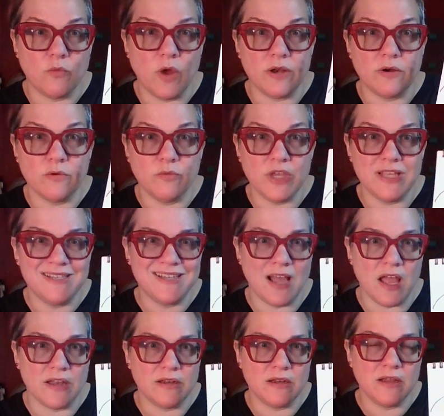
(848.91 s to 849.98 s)
When are we
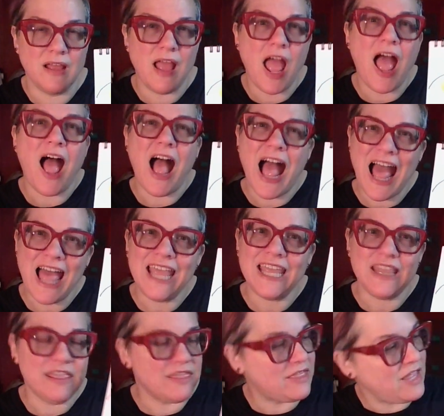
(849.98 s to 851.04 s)
done? I